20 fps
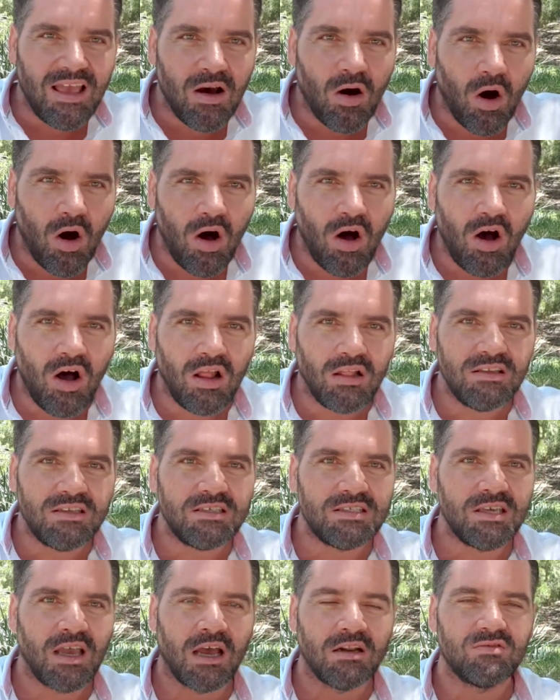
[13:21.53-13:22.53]
All
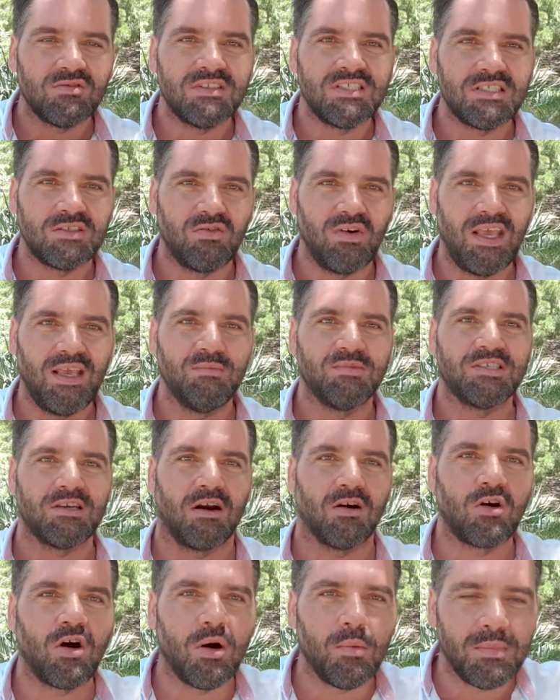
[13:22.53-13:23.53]
these 100 streams
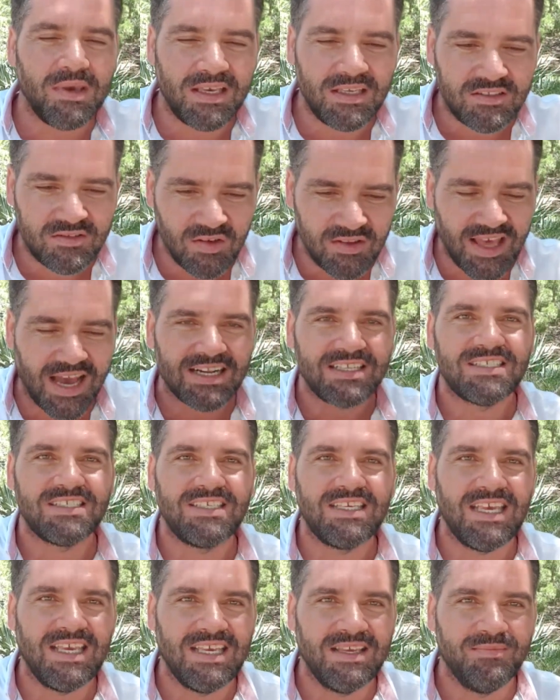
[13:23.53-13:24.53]
are coming to that
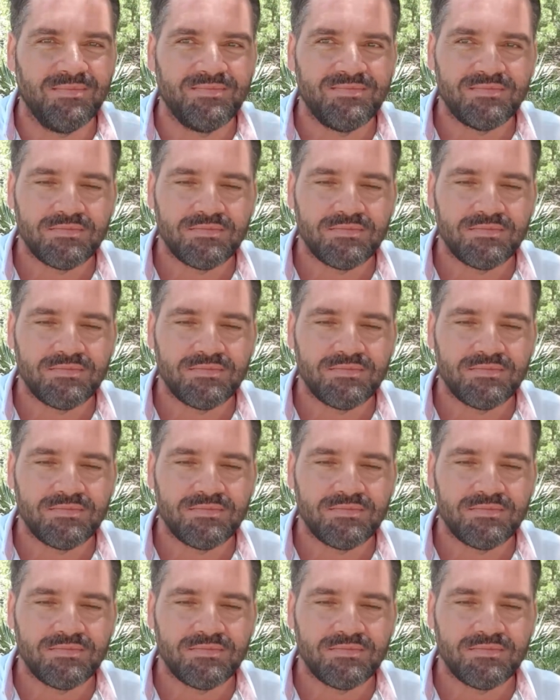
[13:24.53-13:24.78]
sea.